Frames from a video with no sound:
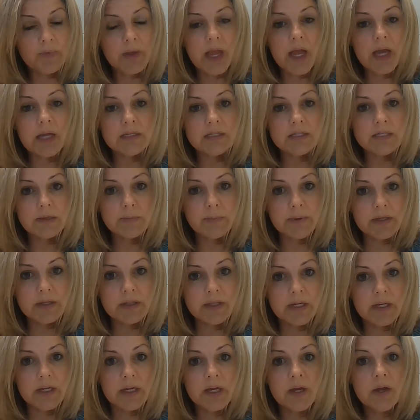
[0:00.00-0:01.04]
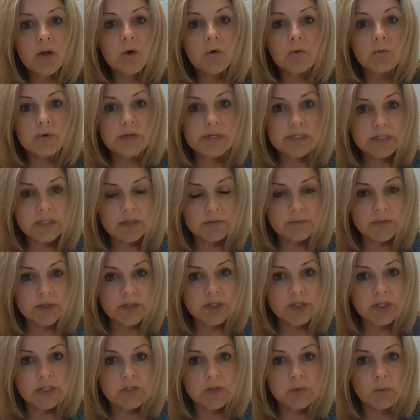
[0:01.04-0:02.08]
And typically,
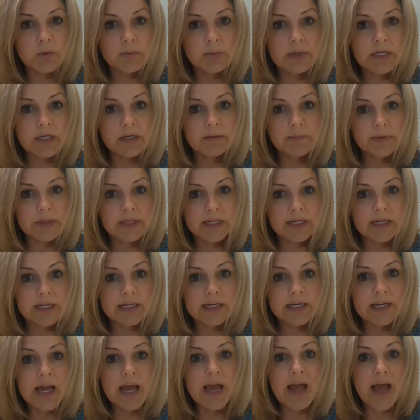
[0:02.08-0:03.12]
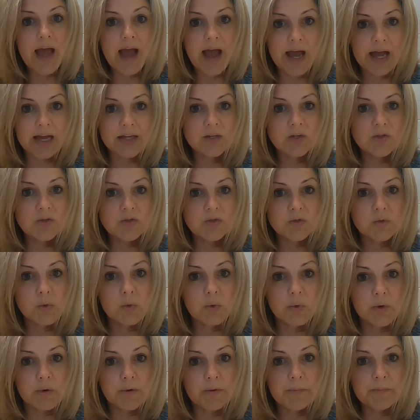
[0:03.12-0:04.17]
resubmissions will be completed at
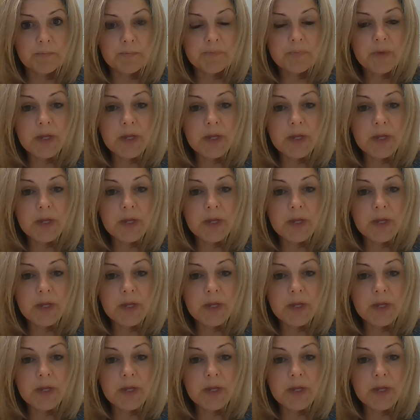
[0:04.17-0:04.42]
school.